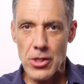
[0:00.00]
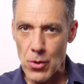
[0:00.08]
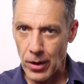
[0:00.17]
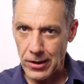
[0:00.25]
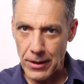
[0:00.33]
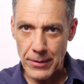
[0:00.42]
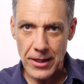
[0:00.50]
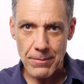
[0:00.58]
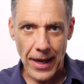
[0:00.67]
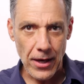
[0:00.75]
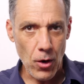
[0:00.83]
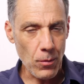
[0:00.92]
You are limited
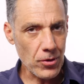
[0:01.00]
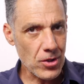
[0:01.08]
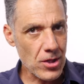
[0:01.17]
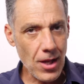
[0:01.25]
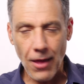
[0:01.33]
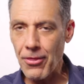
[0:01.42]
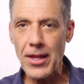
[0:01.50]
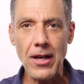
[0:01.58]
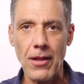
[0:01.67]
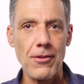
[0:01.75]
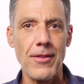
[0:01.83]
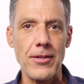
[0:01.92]
by almost nothing
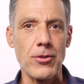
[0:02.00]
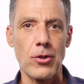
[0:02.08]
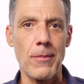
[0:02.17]
other than your